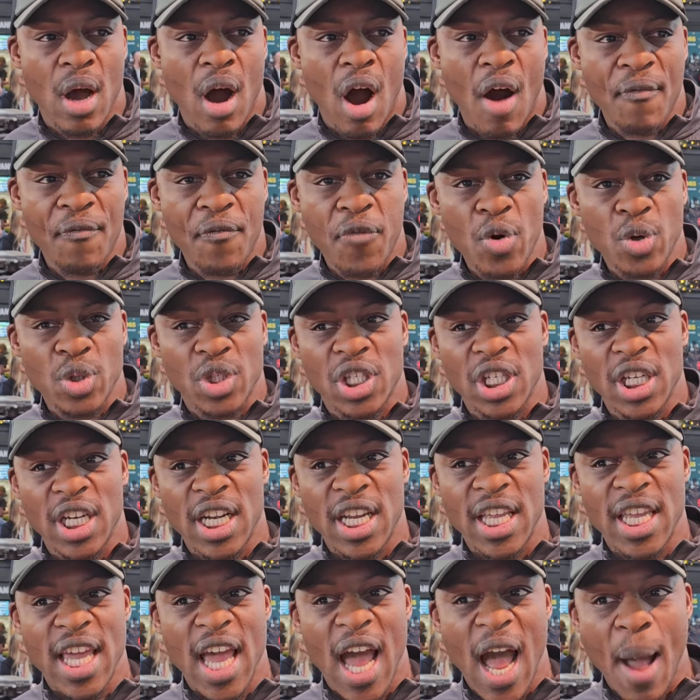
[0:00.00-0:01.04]

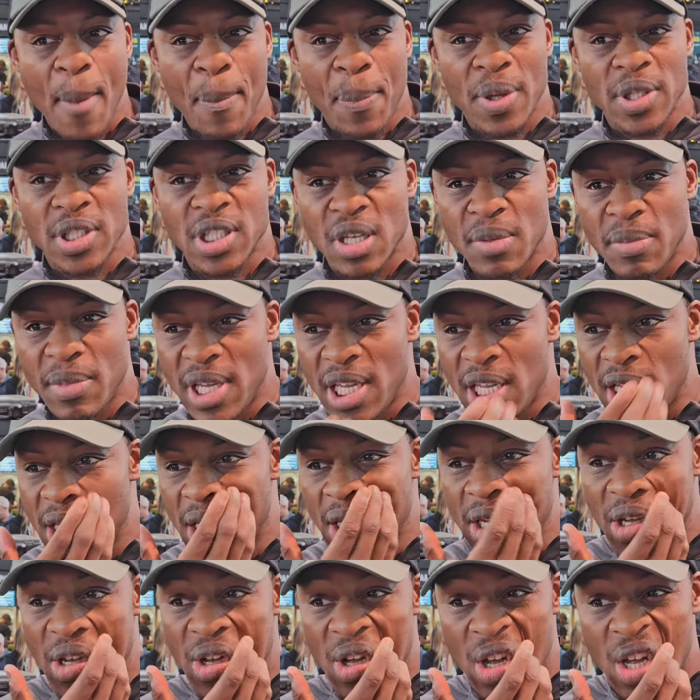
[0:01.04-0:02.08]
Unfortunately, it happened to me
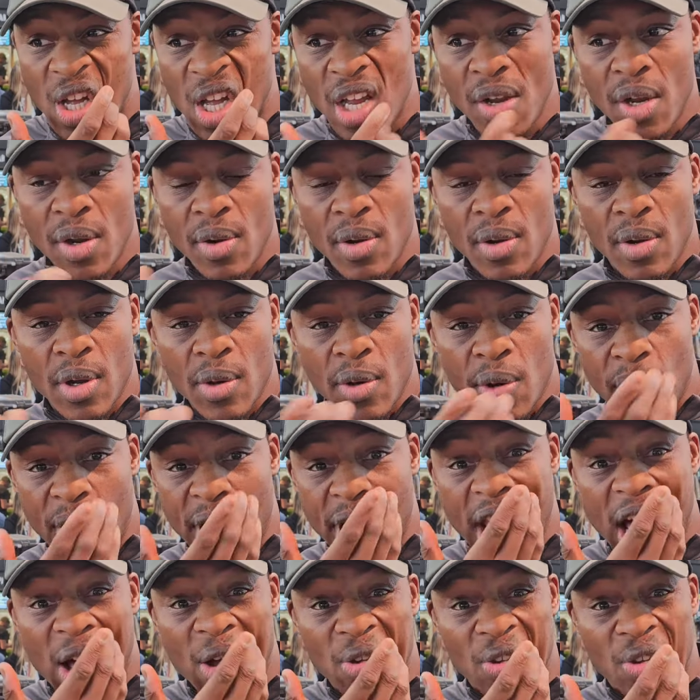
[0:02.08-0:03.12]

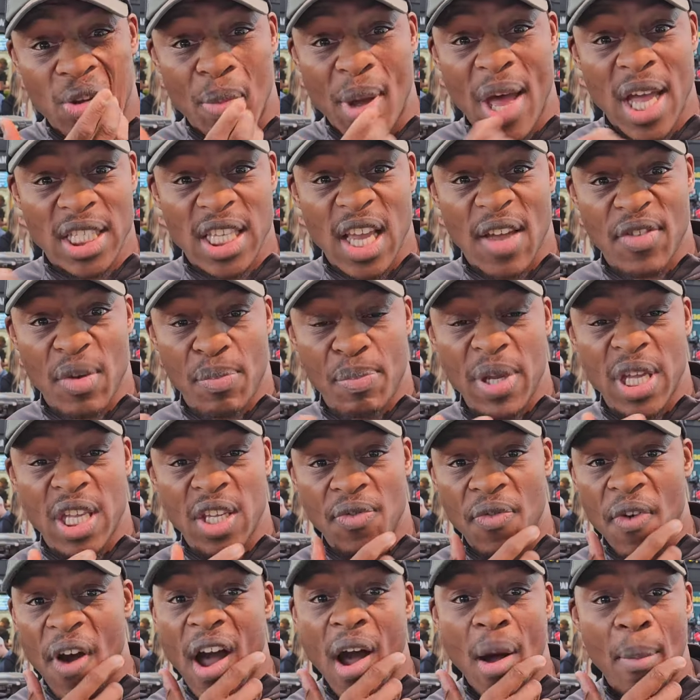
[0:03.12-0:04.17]
when I was about to have the
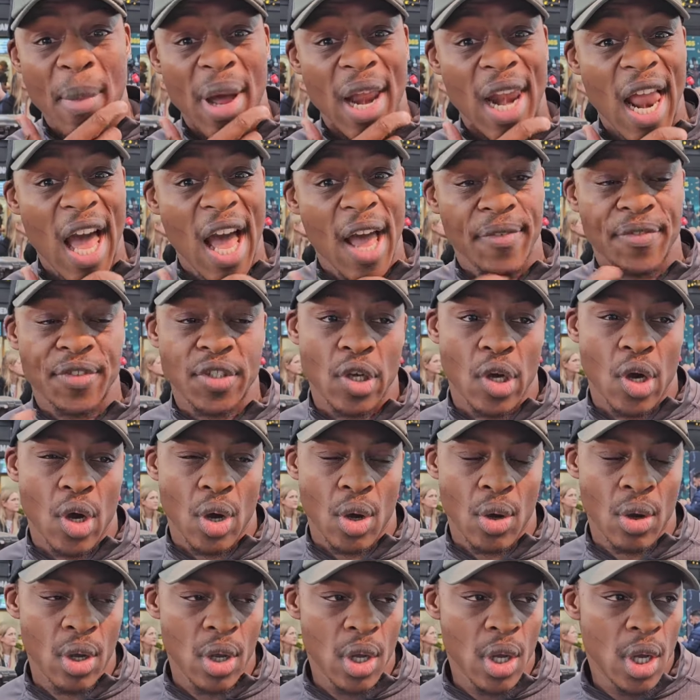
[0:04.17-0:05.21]
biggest fight of my life.
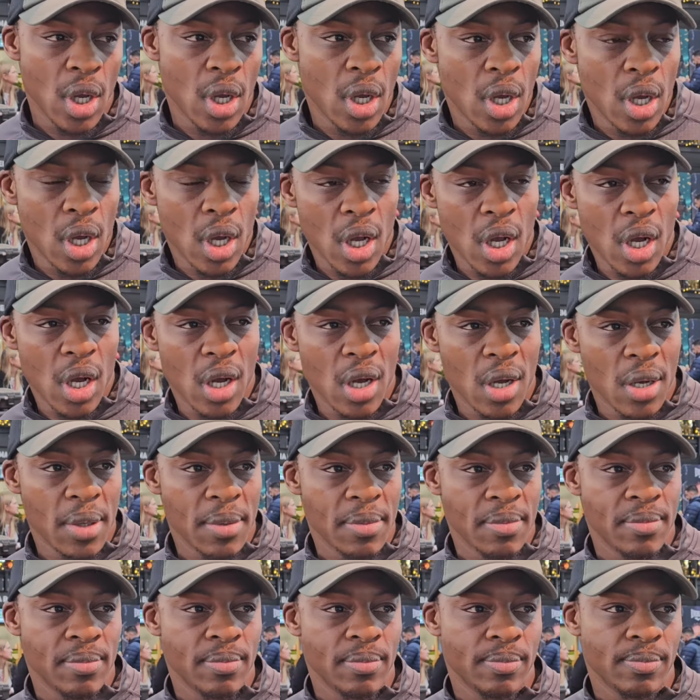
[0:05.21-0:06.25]
So,
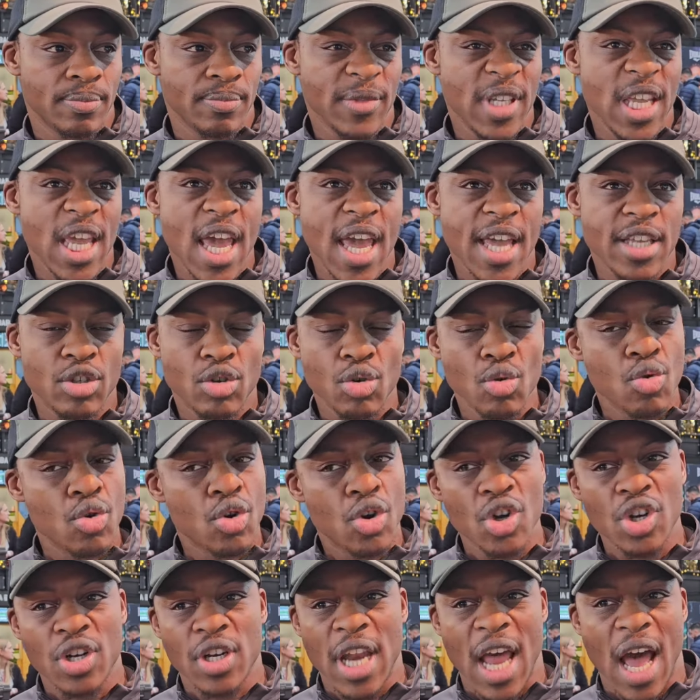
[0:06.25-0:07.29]
yeah, it's all
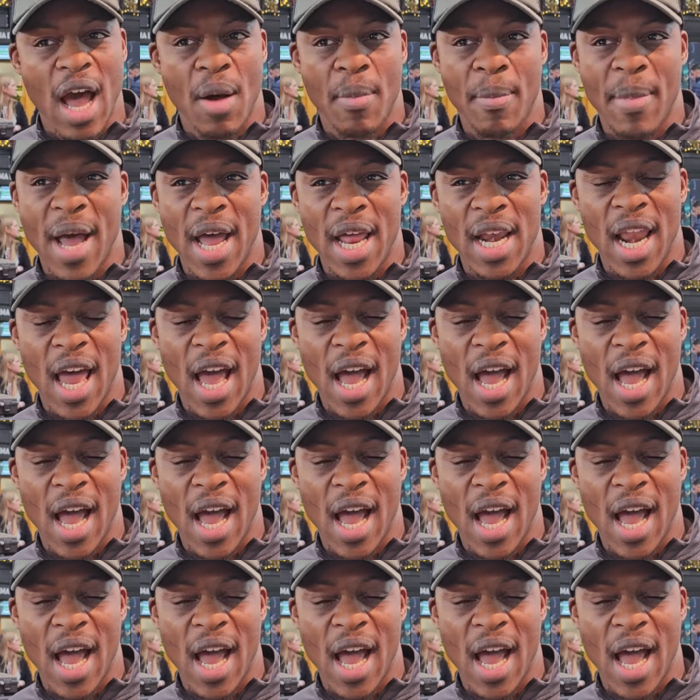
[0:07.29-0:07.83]
good now, man.